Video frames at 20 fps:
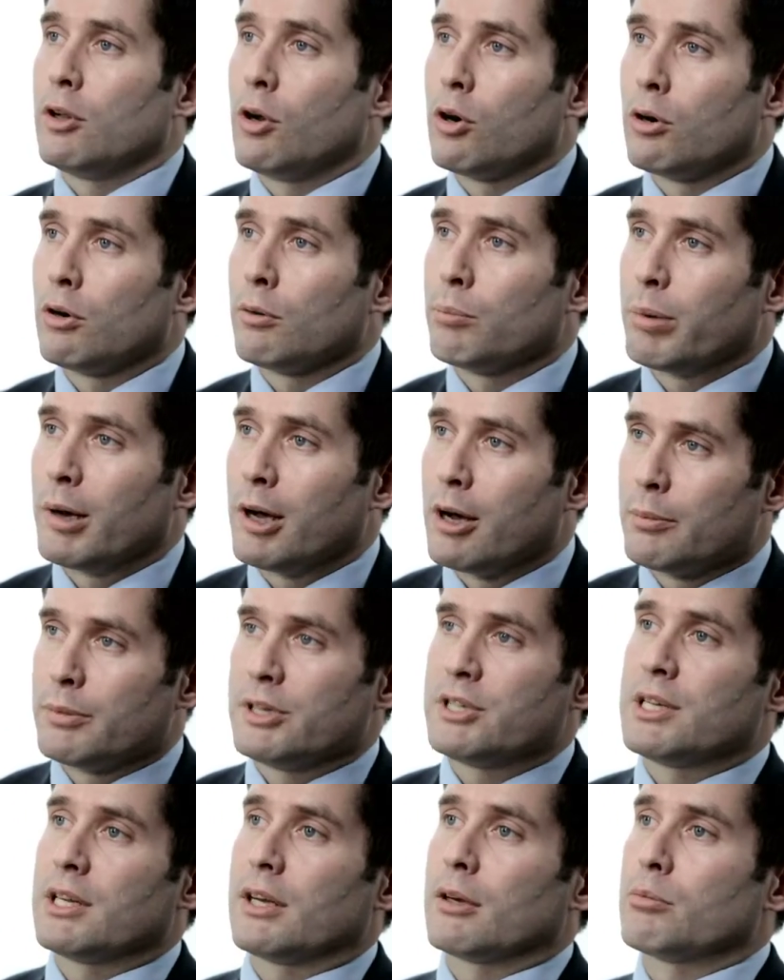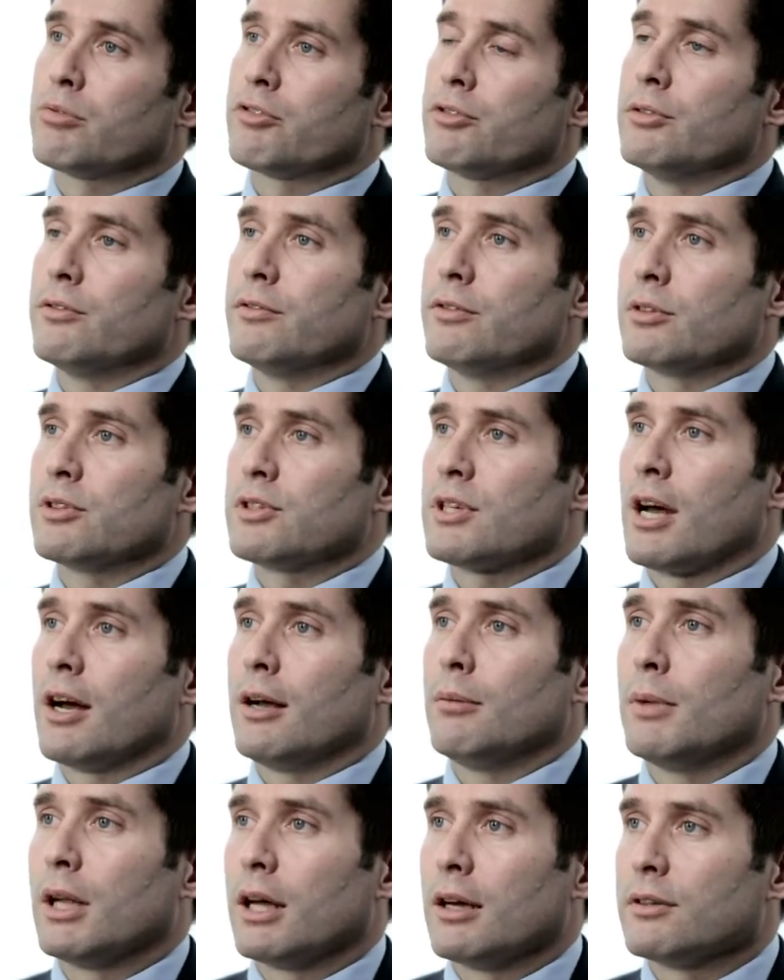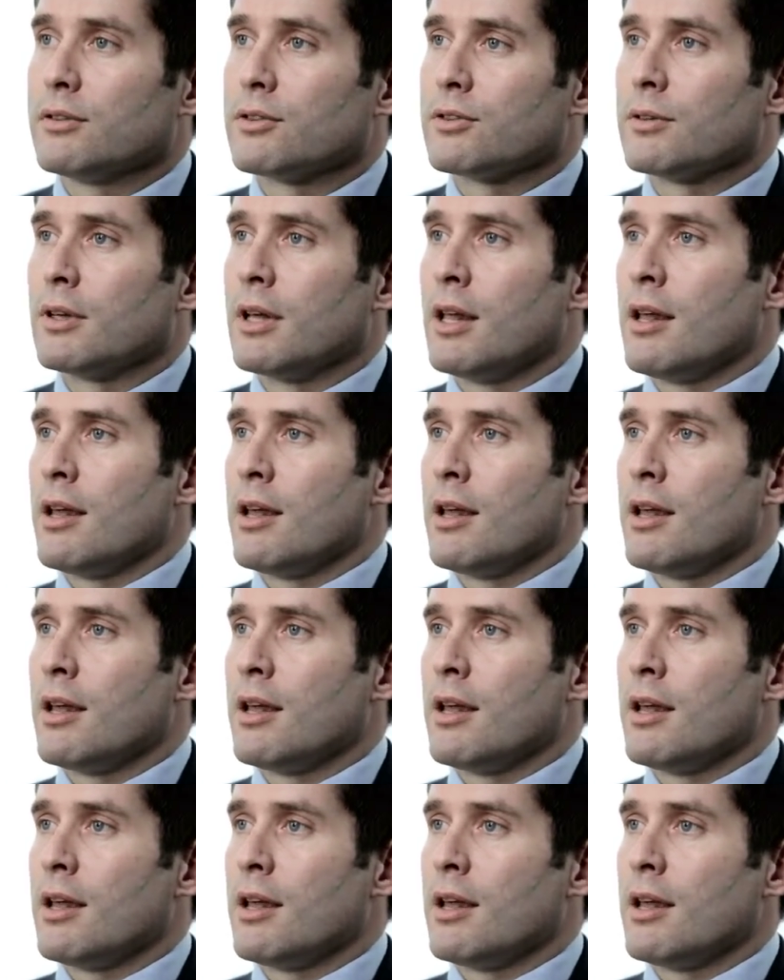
long permitting approval timelines.